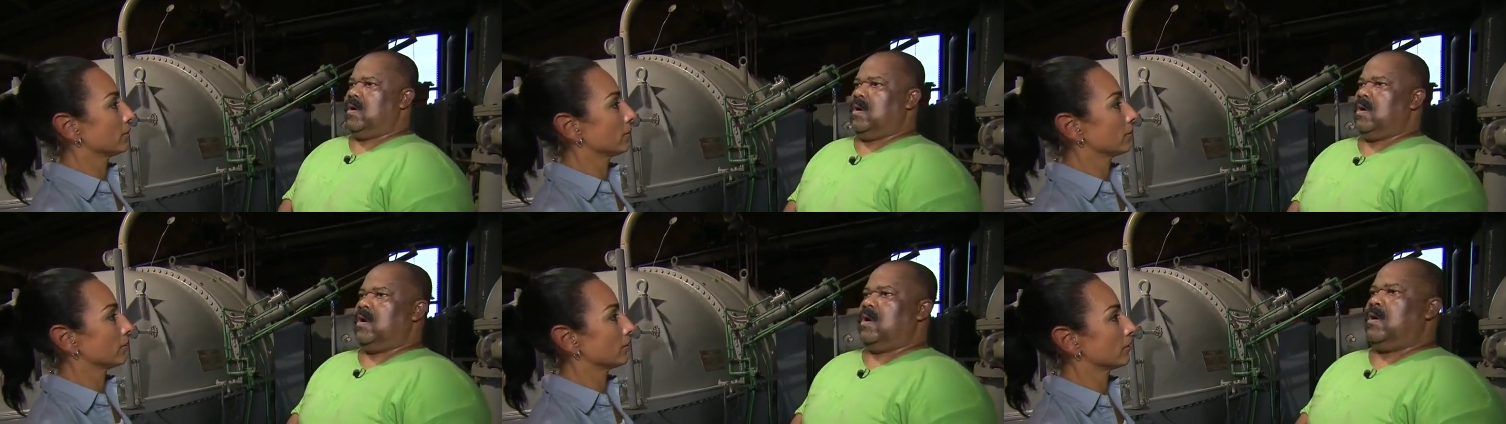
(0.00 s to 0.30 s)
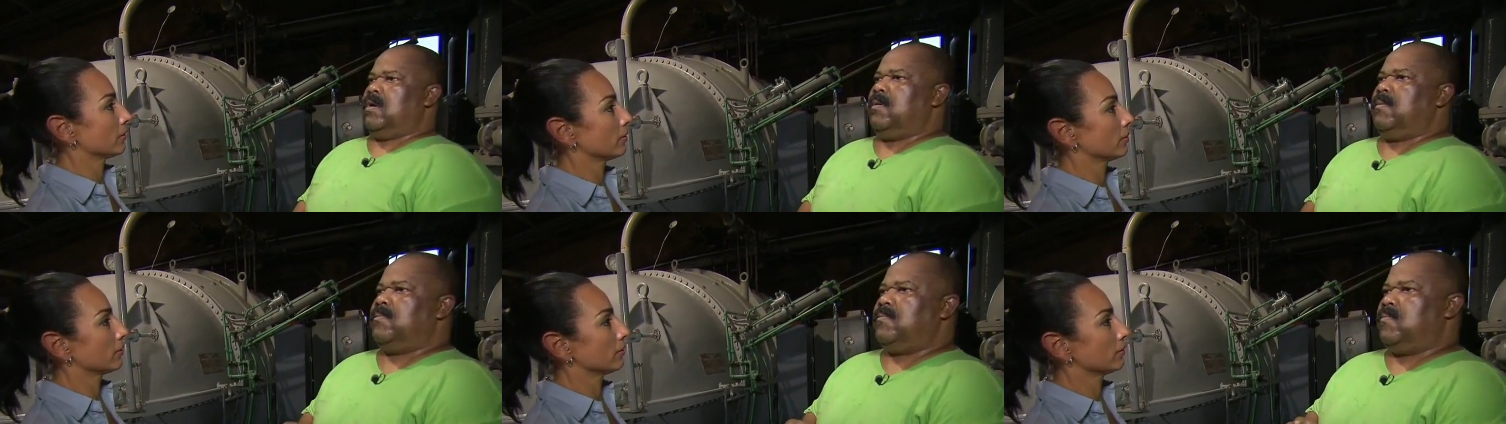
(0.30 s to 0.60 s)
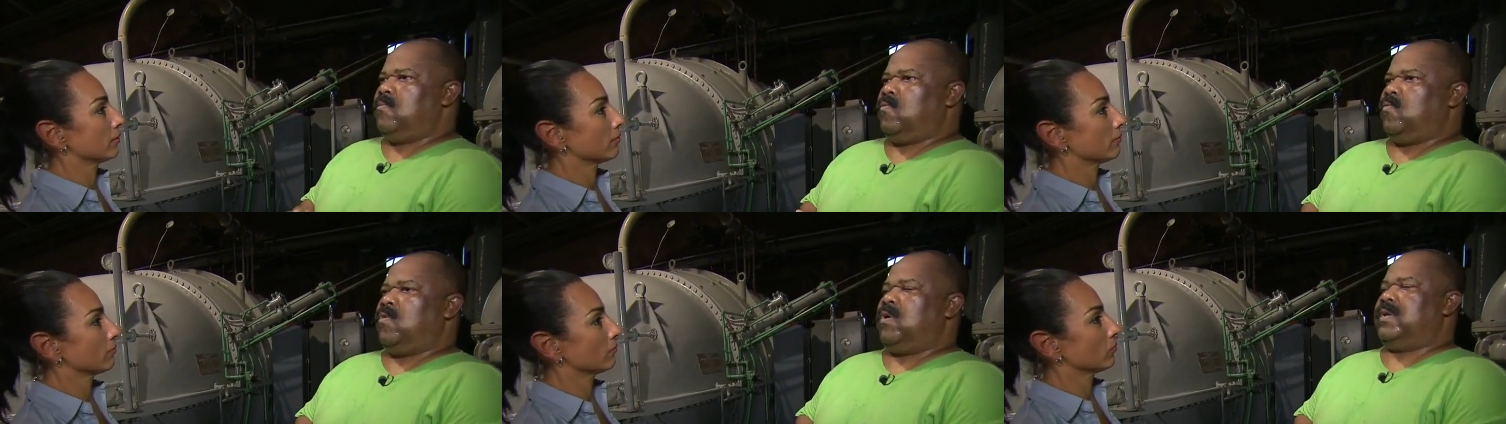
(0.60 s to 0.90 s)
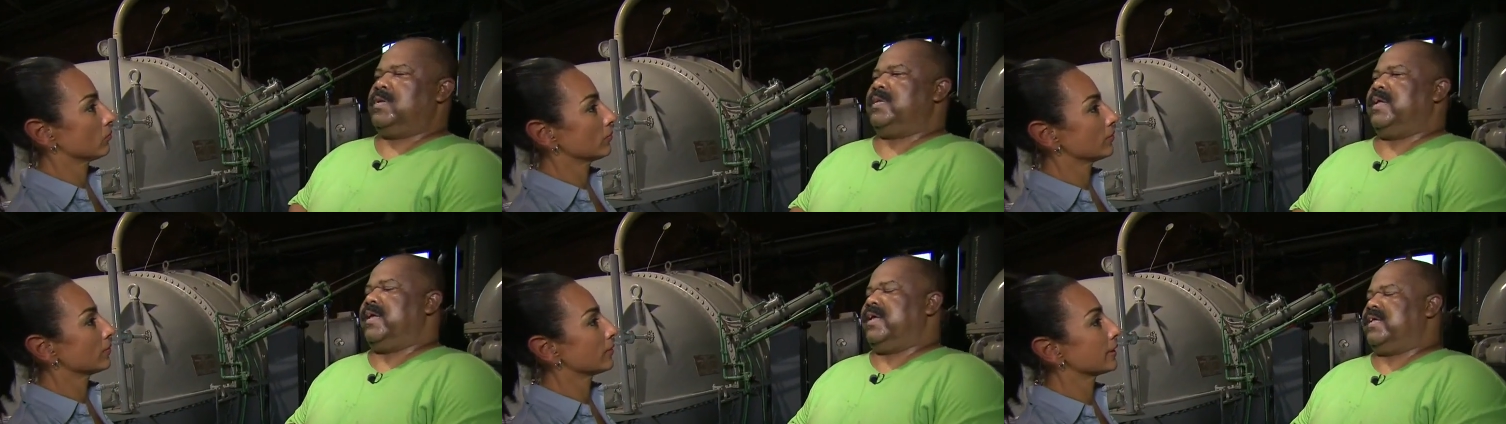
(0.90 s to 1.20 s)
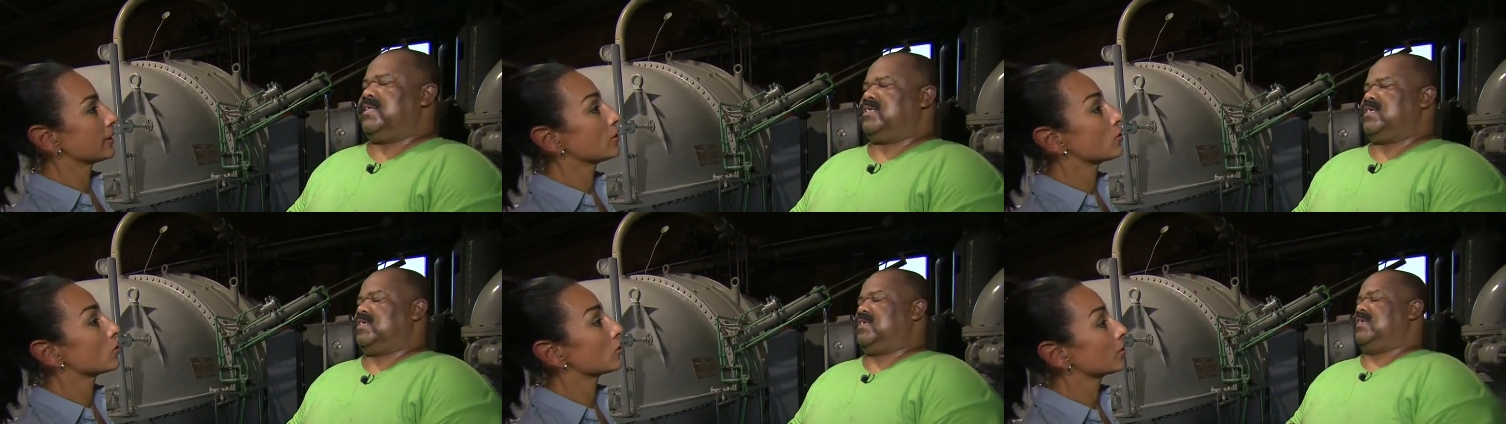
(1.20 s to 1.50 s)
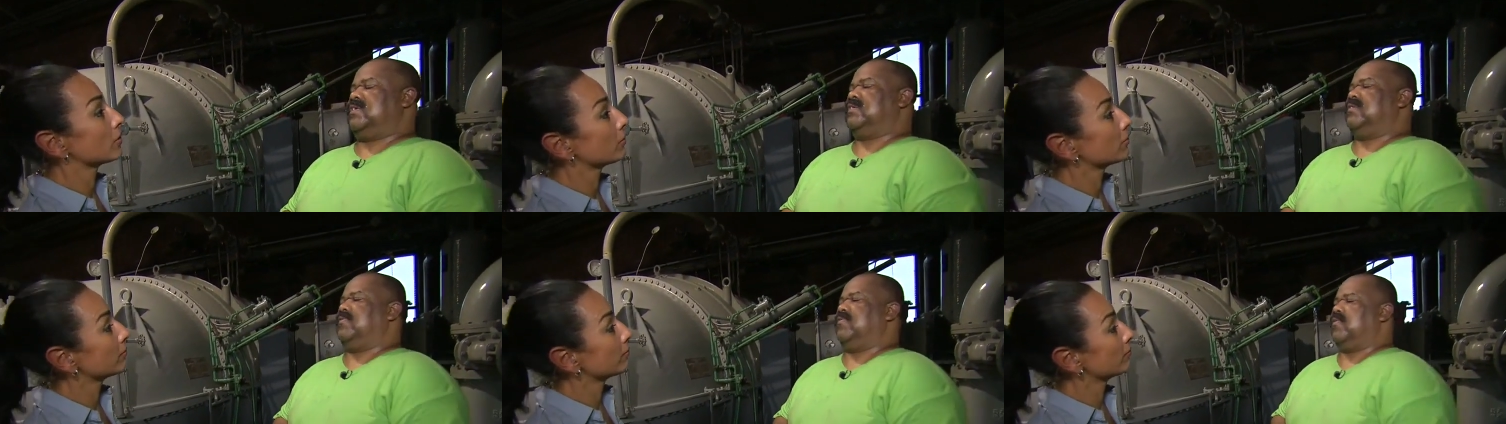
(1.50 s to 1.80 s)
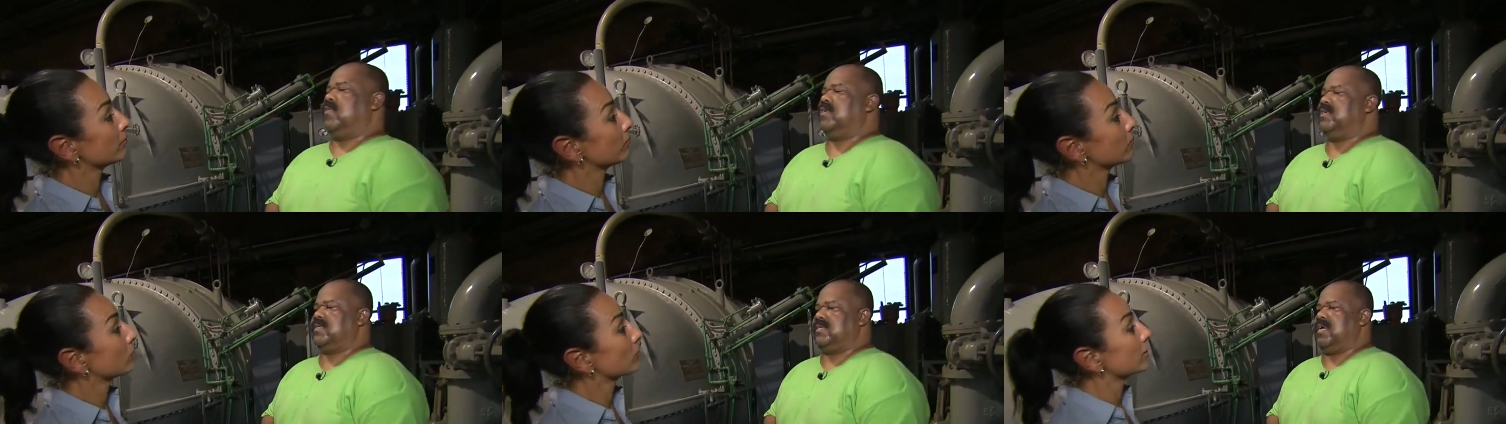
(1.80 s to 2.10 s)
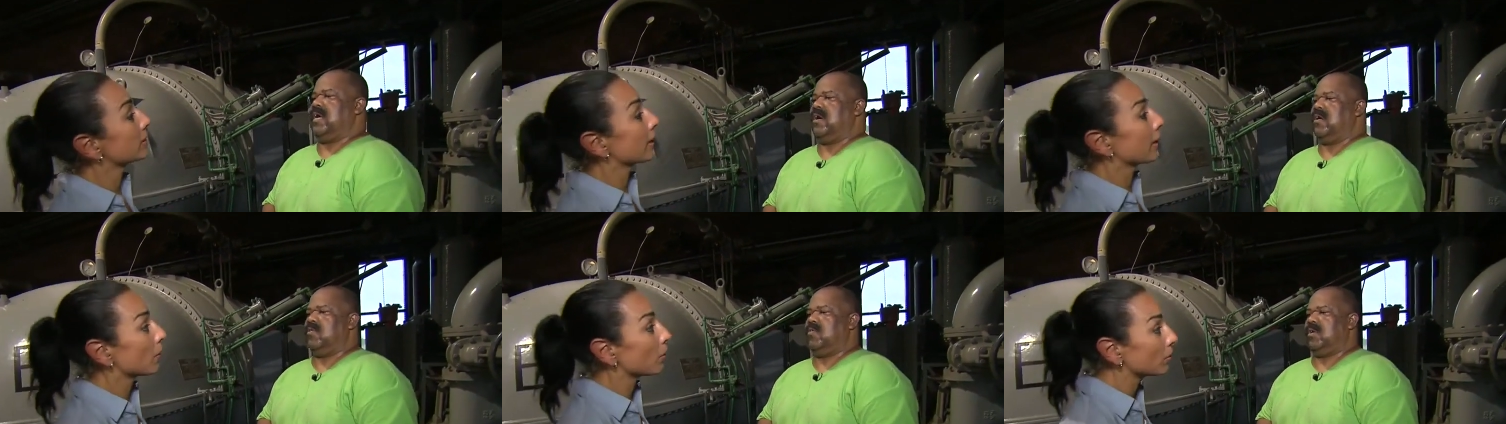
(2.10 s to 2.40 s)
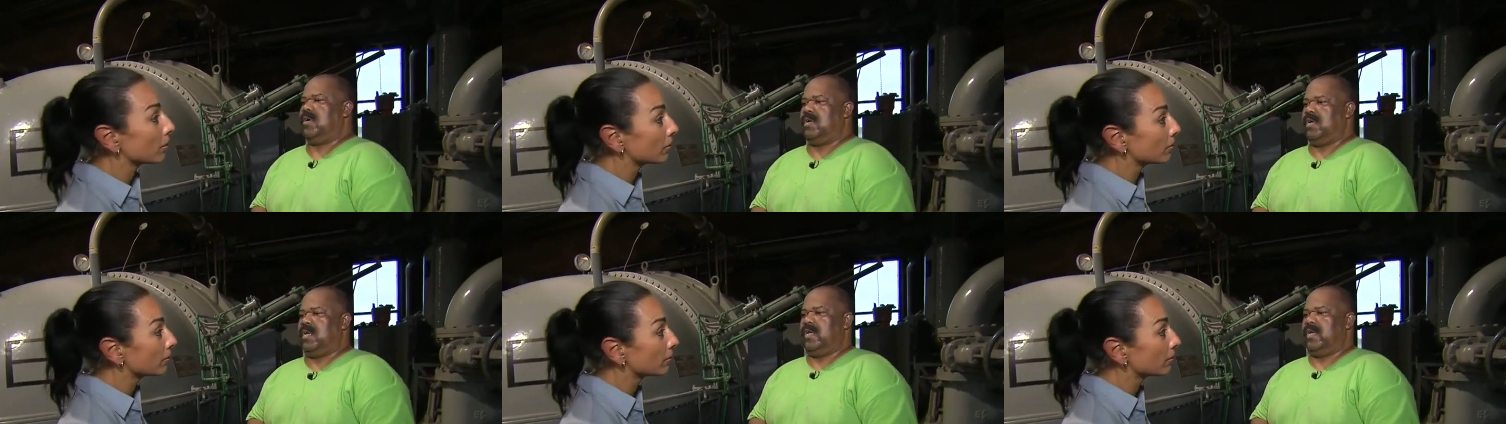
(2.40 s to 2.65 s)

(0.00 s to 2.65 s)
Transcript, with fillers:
Speaker 1: Um, one inch the first hour,